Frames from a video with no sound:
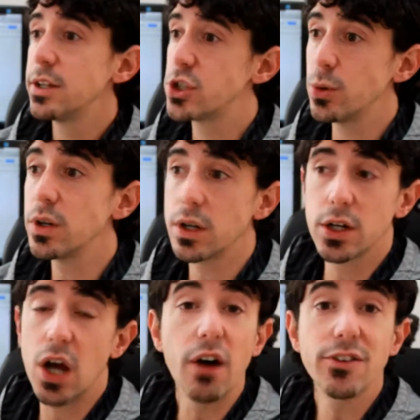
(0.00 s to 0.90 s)
to
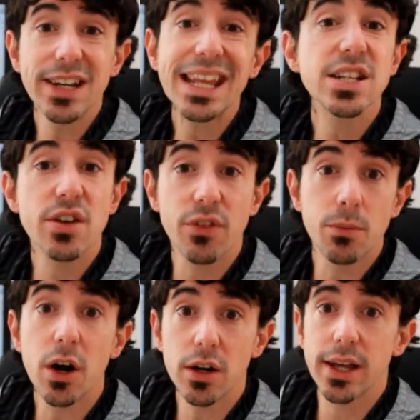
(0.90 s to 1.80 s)
uncover needs of the
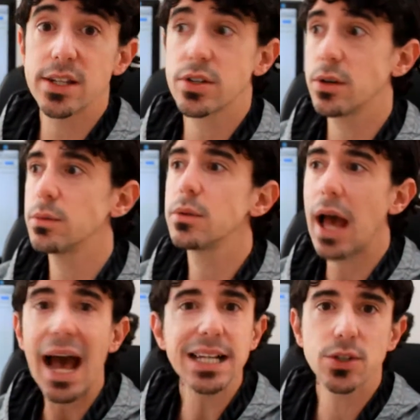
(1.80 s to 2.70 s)
market. So
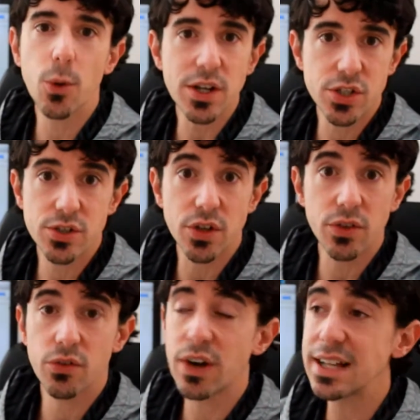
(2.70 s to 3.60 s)
ask questions on
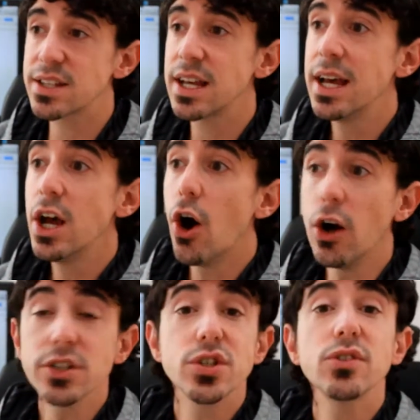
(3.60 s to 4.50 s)
the threads.
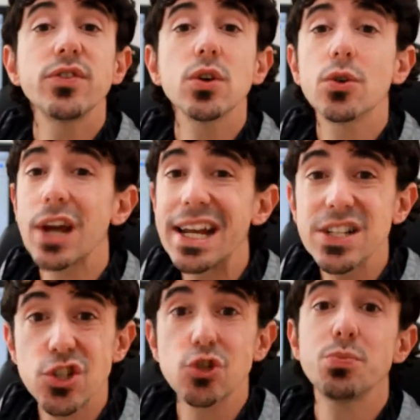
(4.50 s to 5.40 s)
Also, if you create a
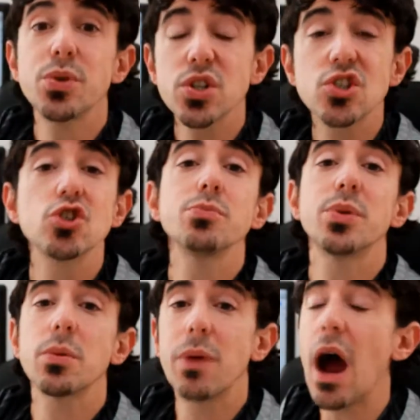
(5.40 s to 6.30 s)

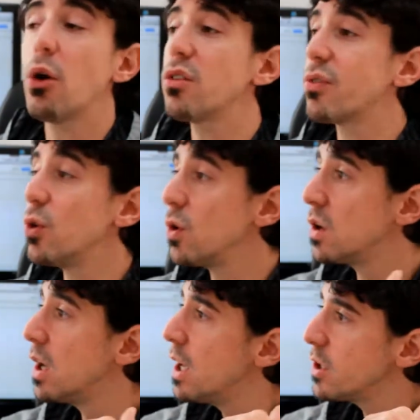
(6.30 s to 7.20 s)
super
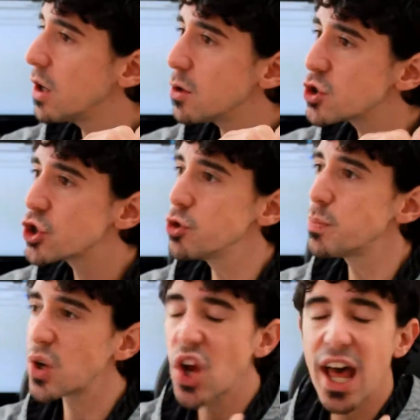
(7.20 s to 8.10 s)
powerful,
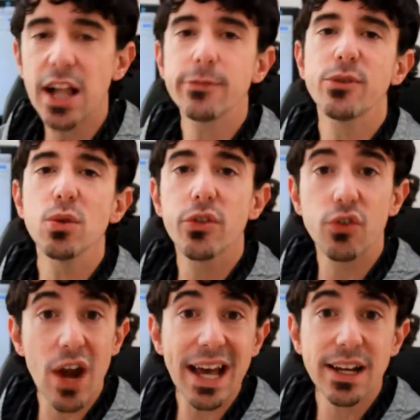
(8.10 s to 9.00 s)
super helpful
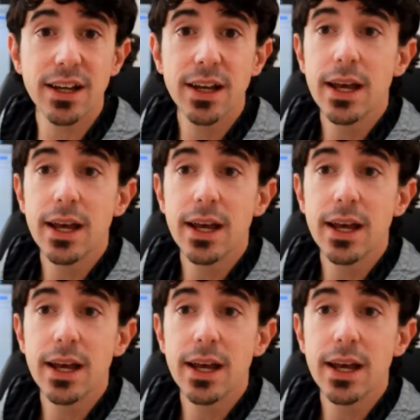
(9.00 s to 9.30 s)
thread